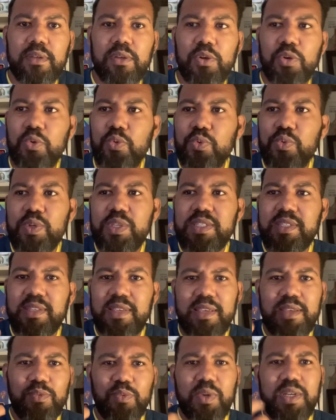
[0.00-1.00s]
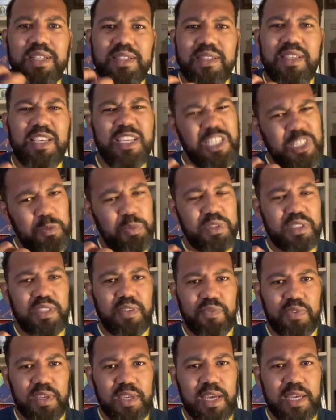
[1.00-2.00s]
What is his
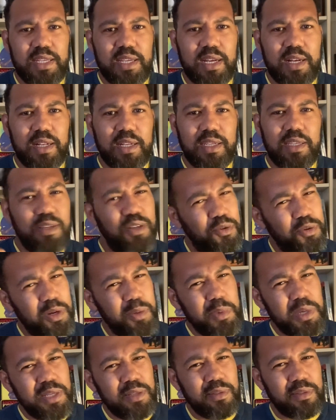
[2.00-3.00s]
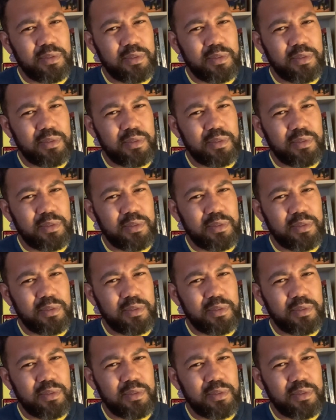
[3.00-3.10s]
specific identity? You know what I mean?